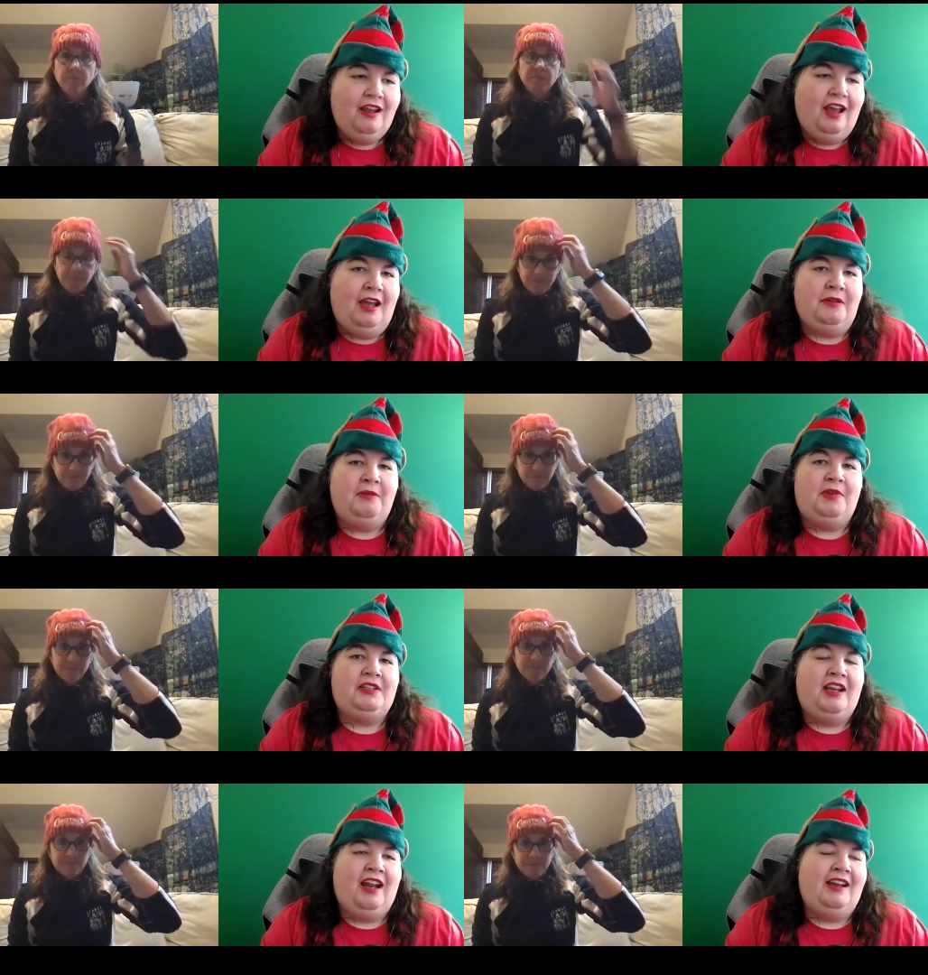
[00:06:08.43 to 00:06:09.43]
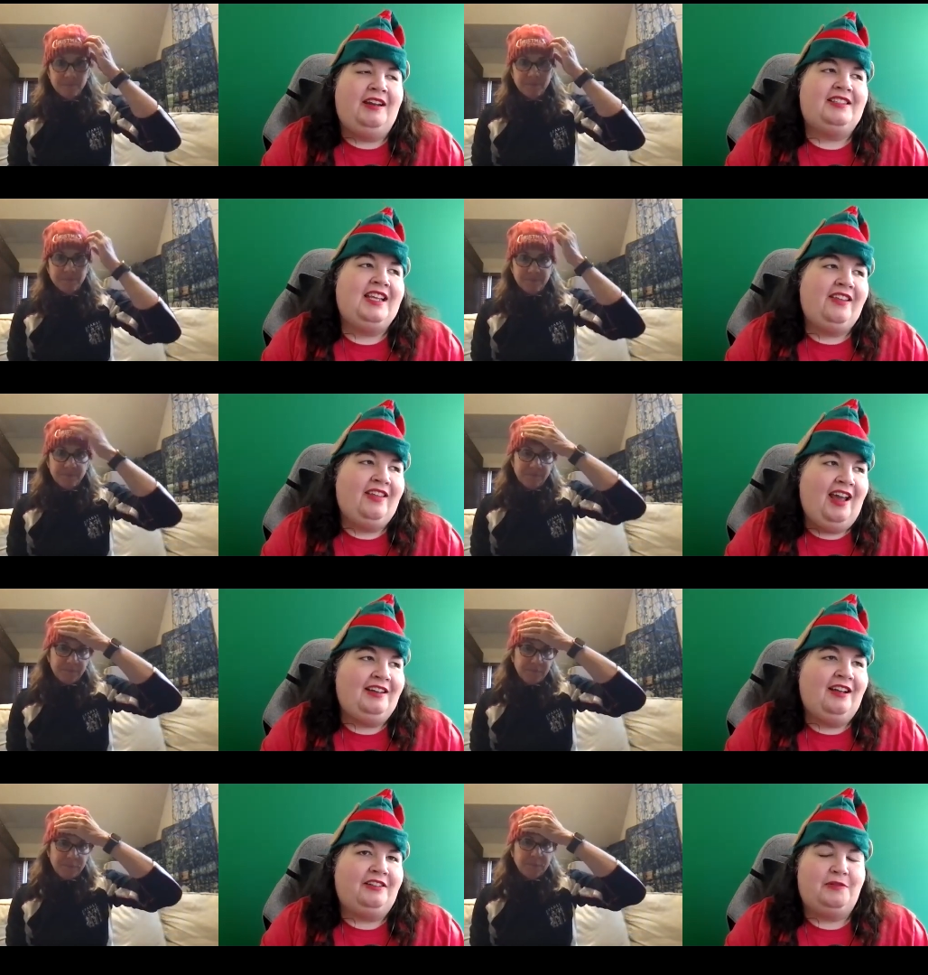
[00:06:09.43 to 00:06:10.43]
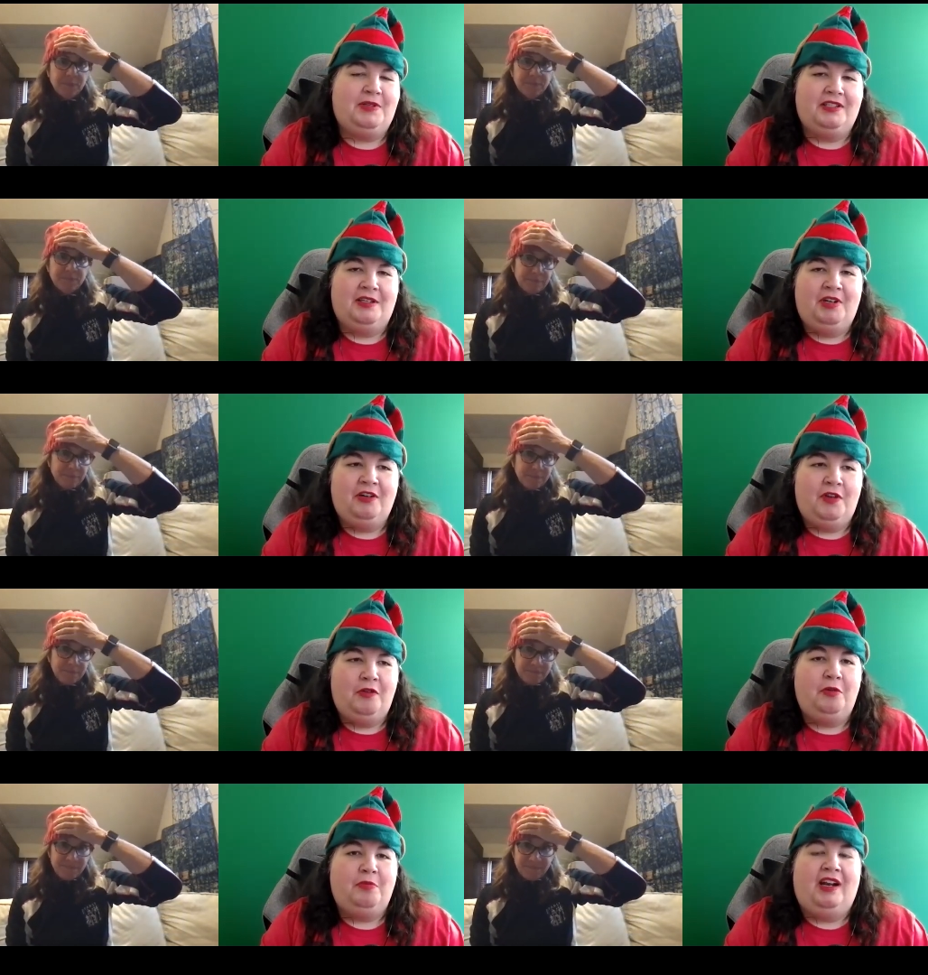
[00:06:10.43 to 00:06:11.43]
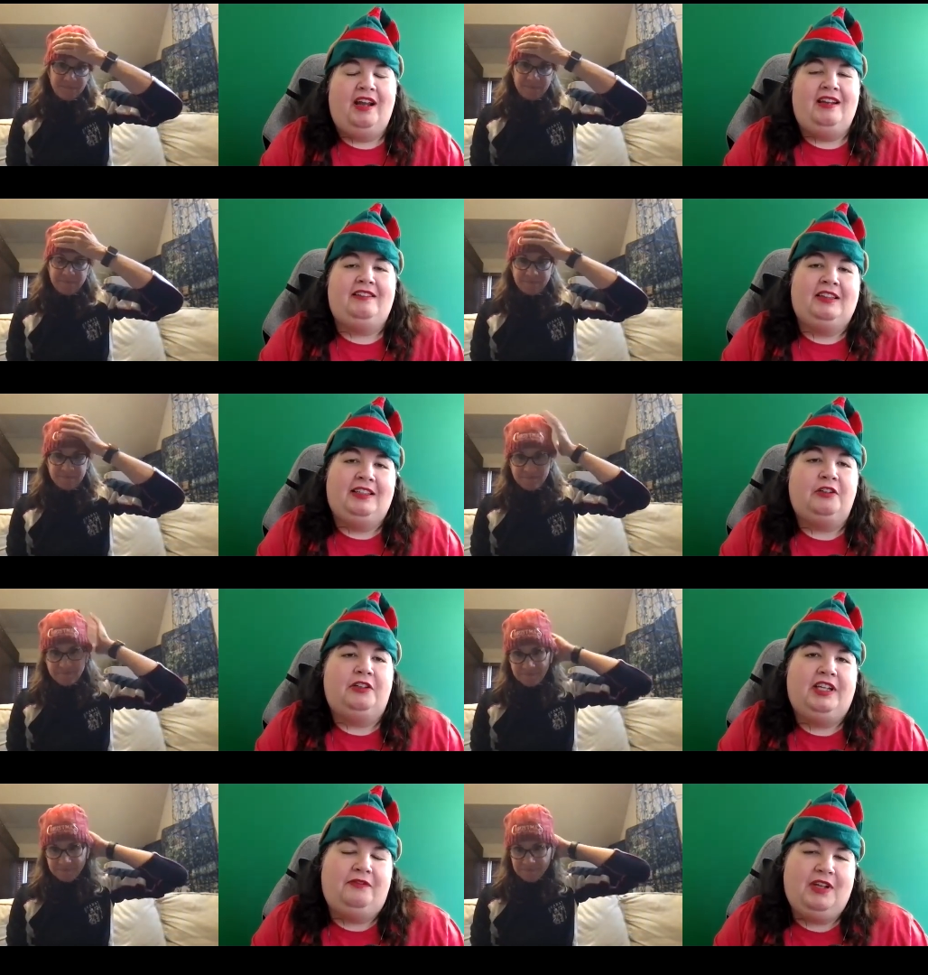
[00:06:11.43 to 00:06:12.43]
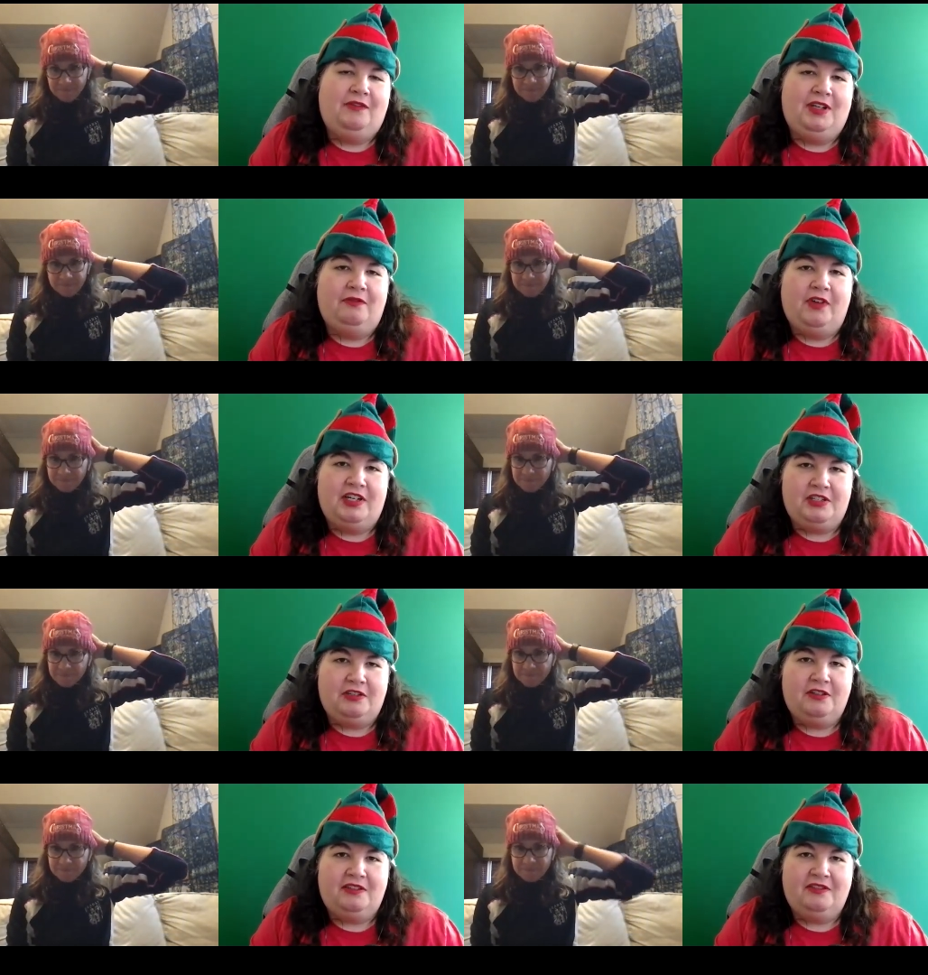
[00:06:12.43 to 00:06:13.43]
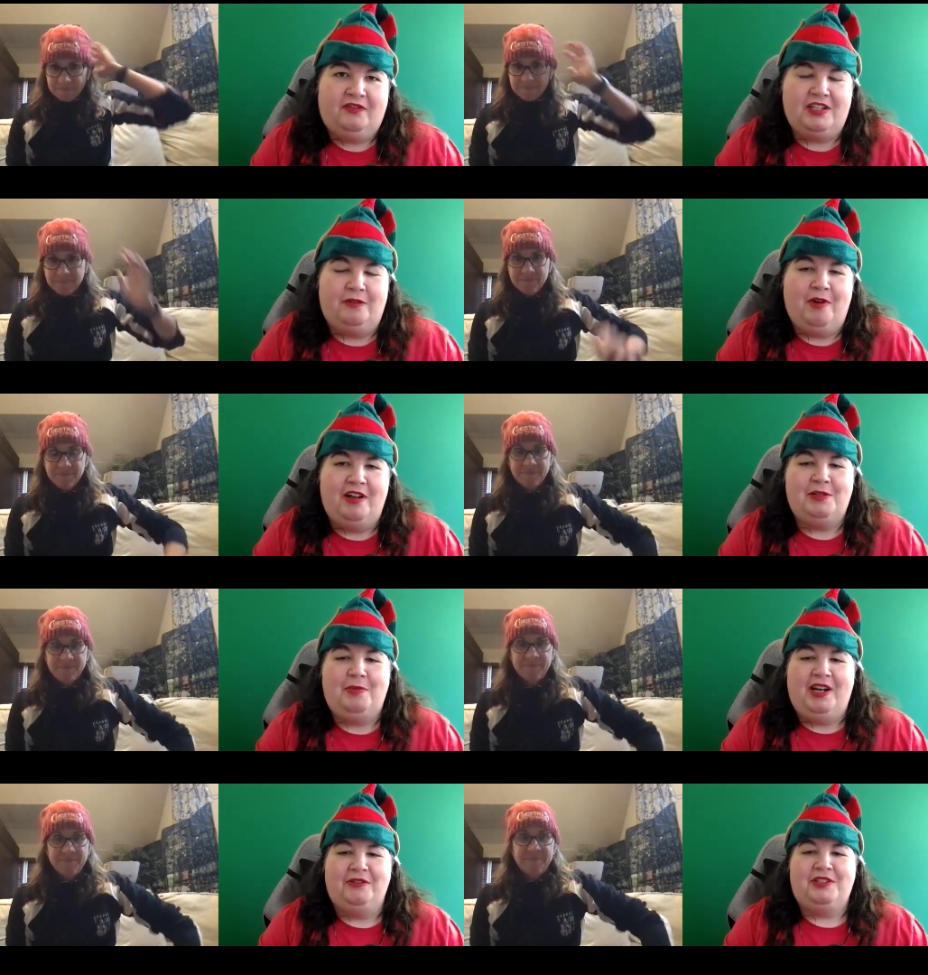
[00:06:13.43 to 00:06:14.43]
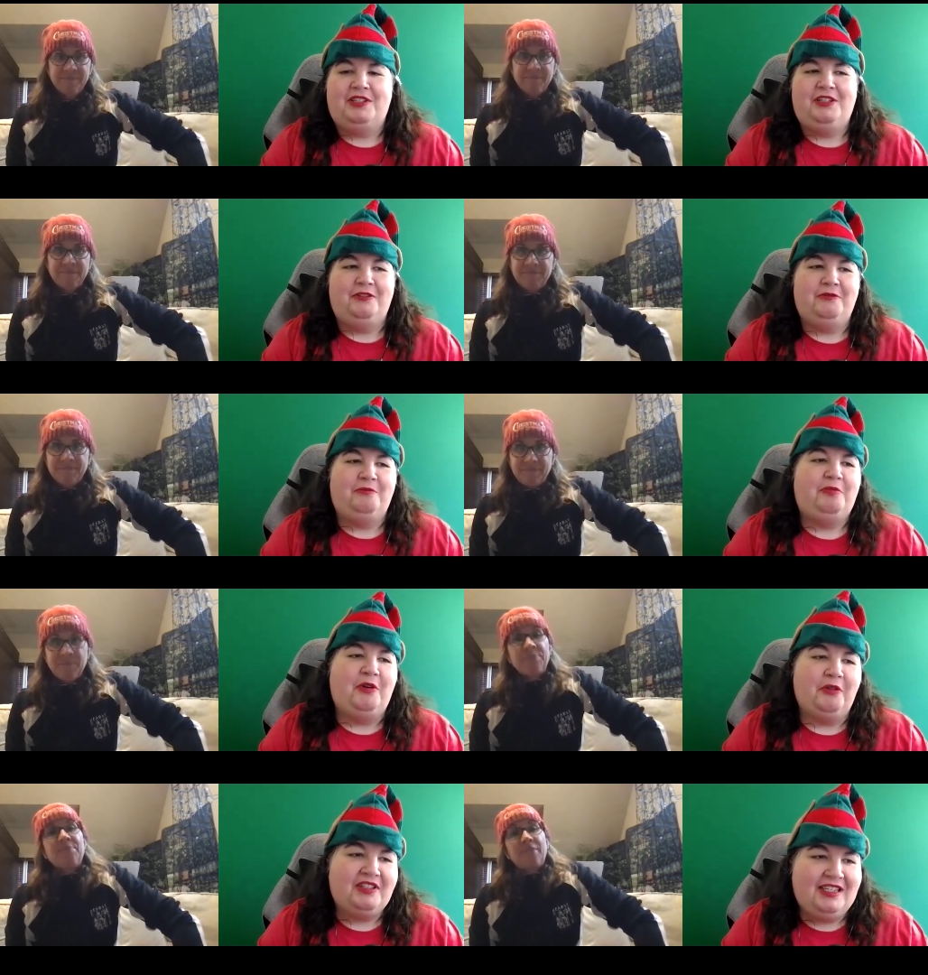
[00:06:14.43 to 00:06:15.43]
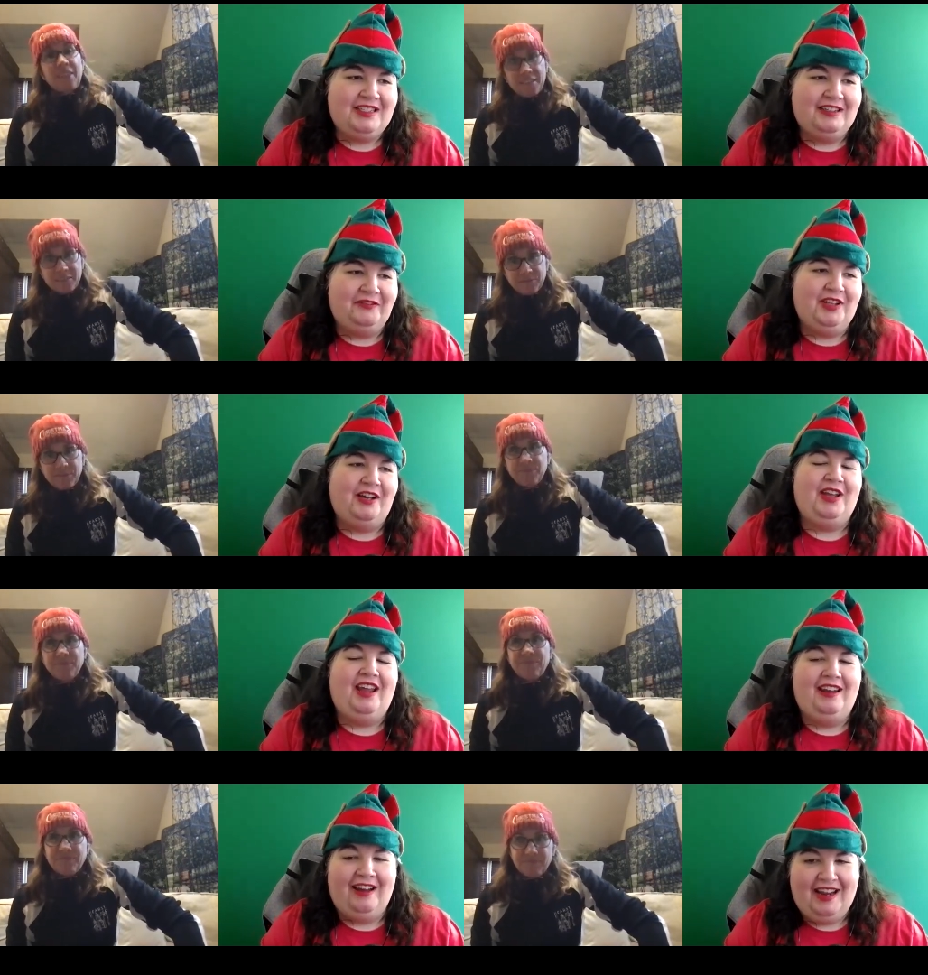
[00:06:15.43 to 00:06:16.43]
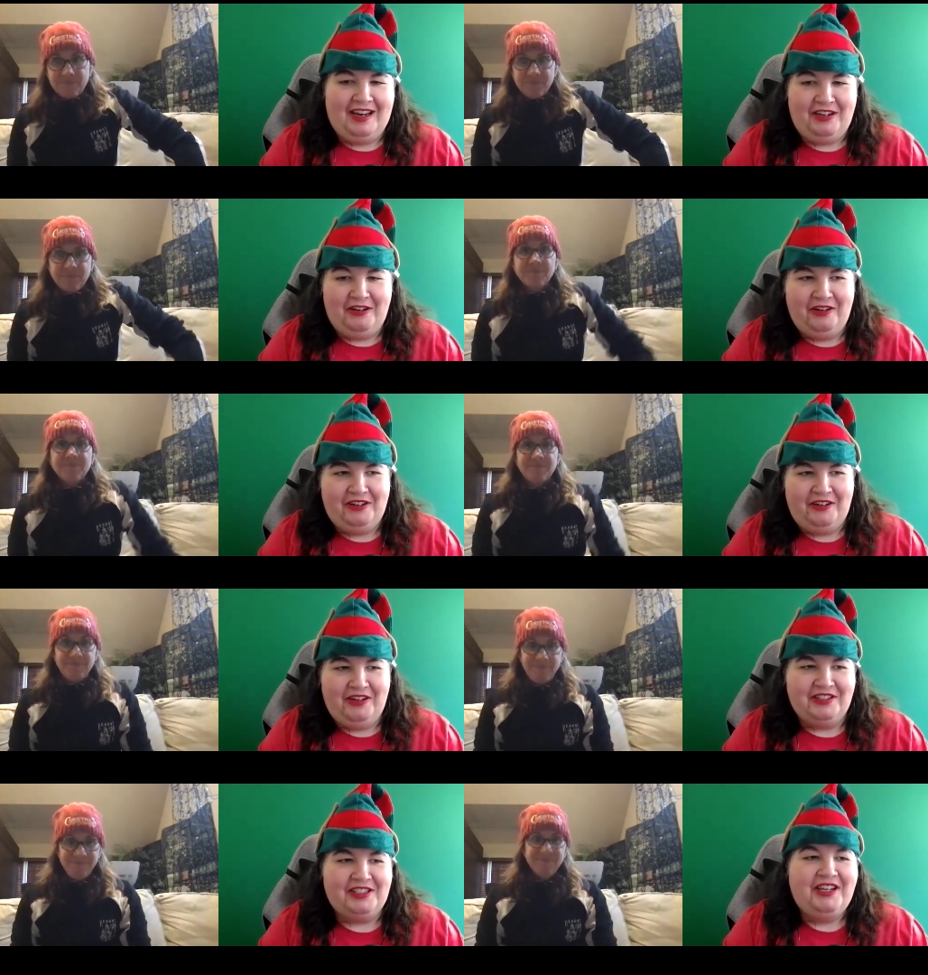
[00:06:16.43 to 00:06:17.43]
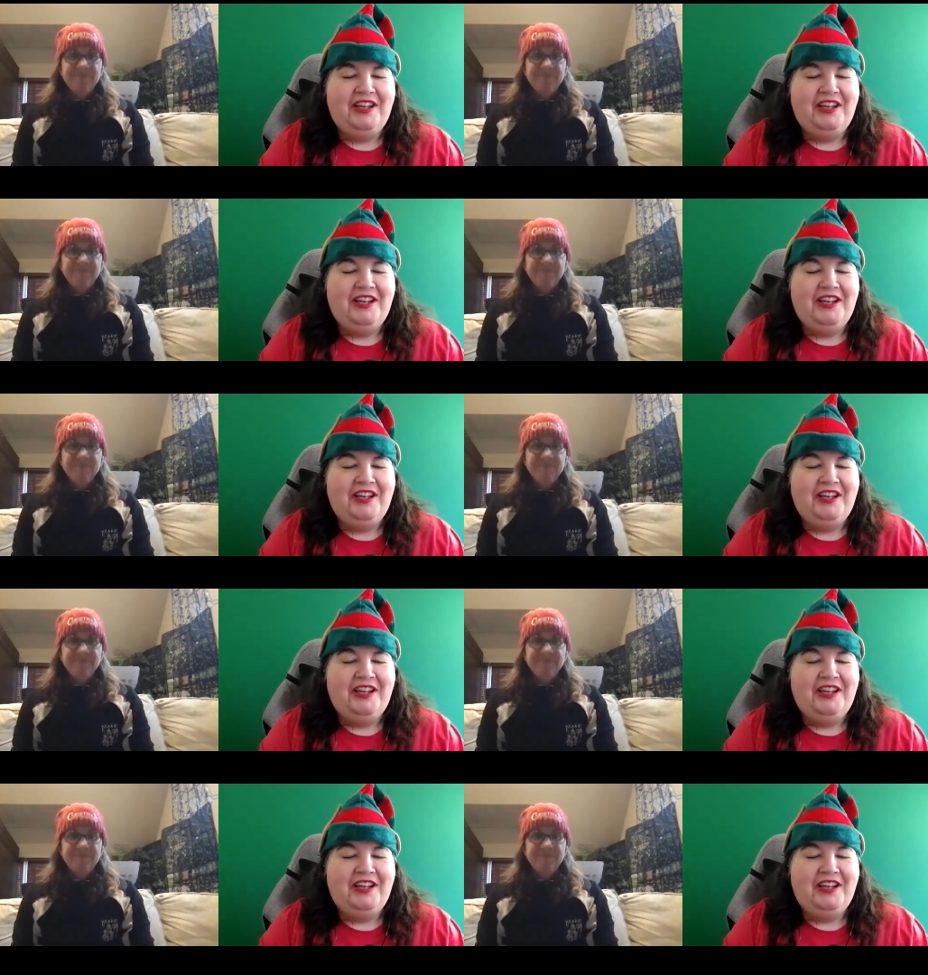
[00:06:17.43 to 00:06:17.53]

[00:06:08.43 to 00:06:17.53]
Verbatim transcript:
Speaker 1: and and I say that not just because I'm interviewing you, but I literally have given fresh fresh and rotten tomatoes to both season of love and I hate New, New Year's.